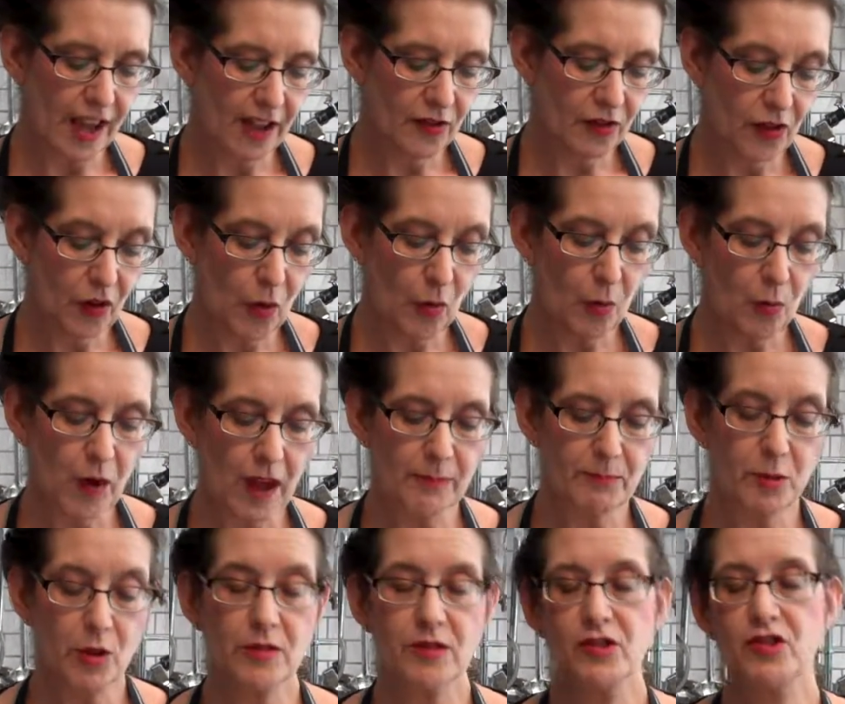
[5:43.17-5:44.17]
And so
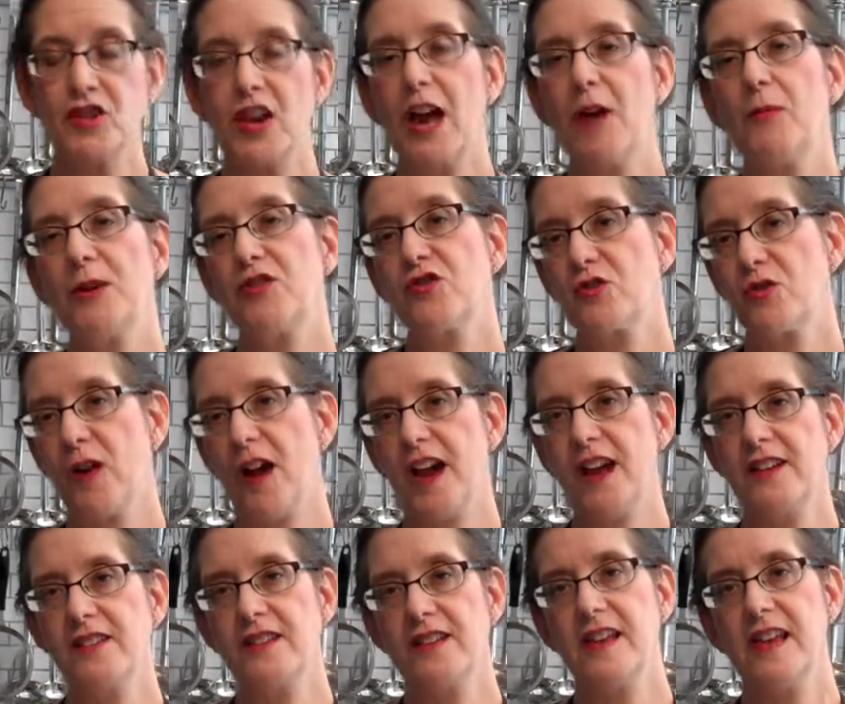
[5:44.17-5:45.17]
at Brooklyn Chow, we
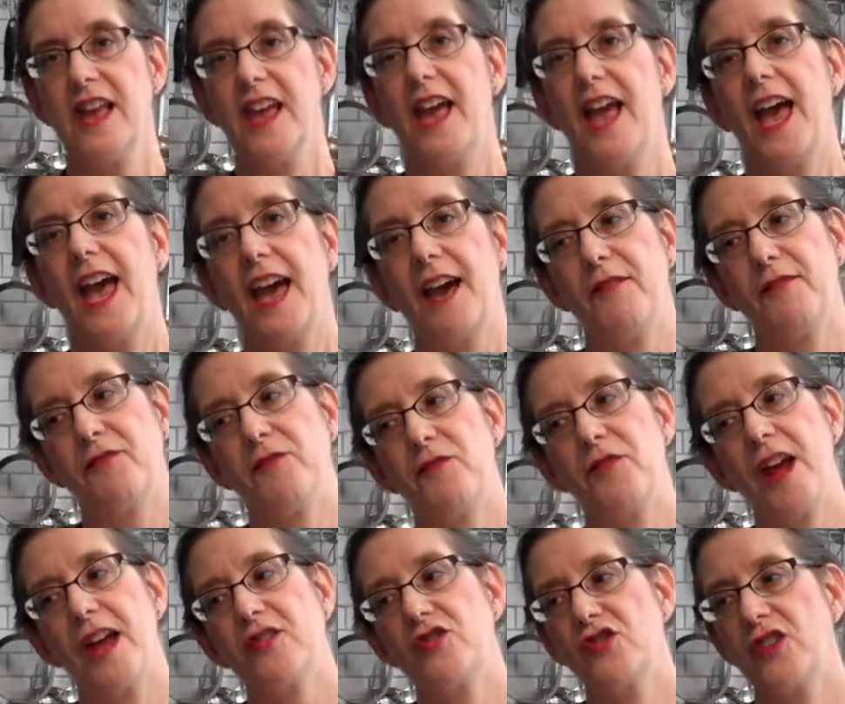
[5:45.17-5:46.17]
try to have
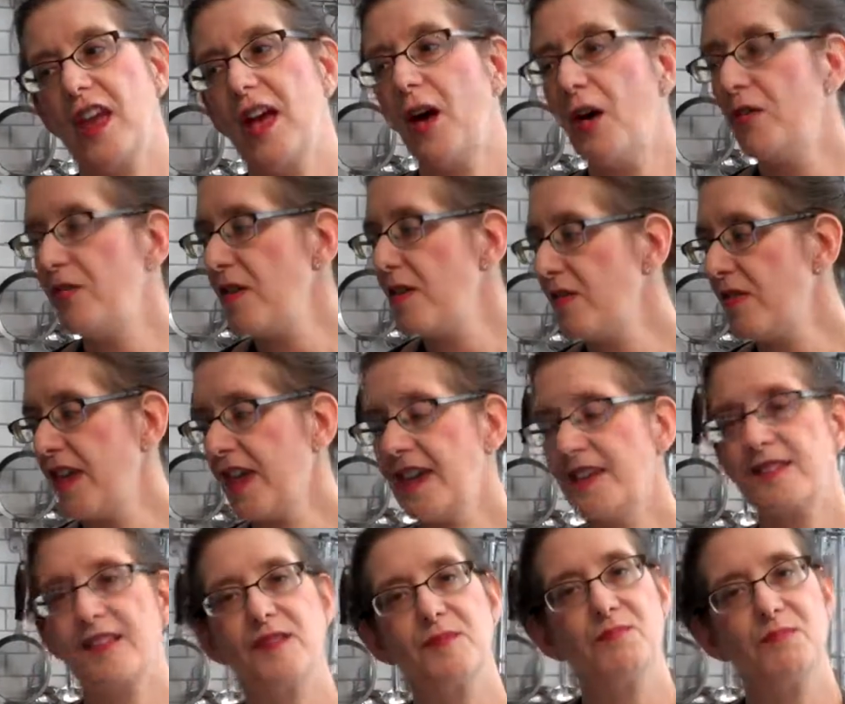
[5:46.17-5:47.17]
fresh, healthy
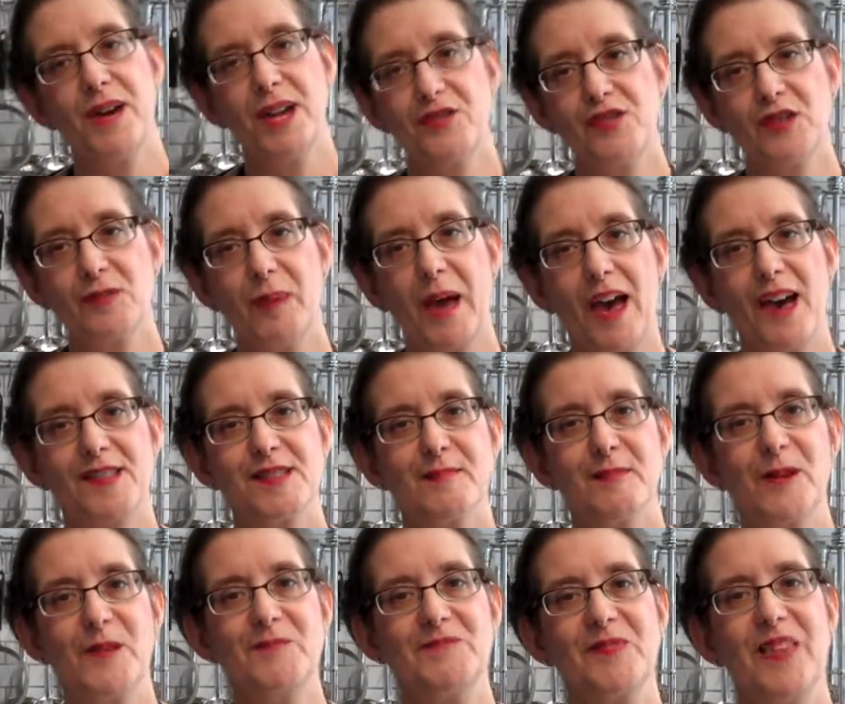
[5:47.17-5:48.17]
things as much as
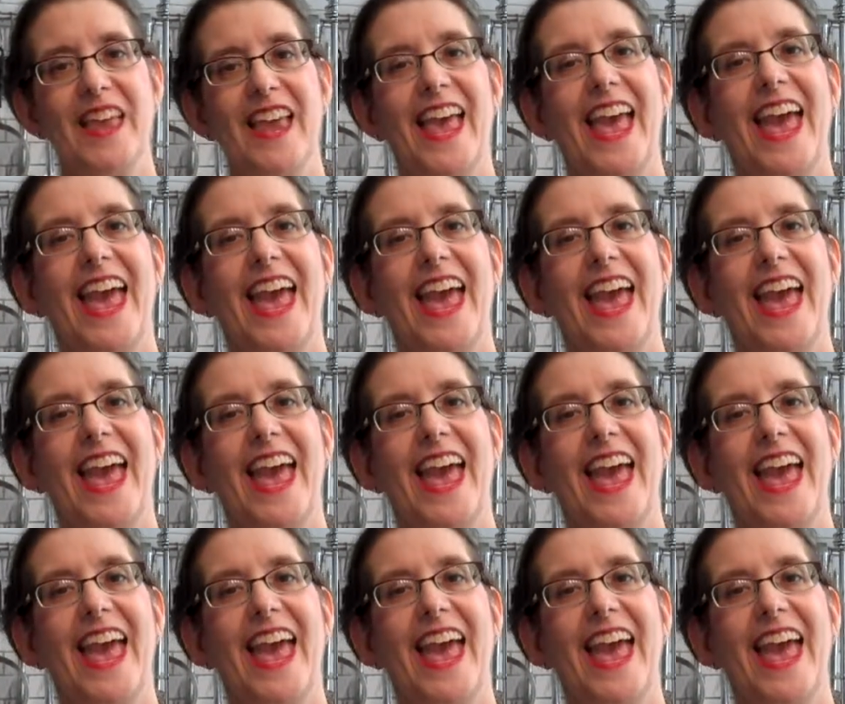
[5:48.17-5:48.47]
possible.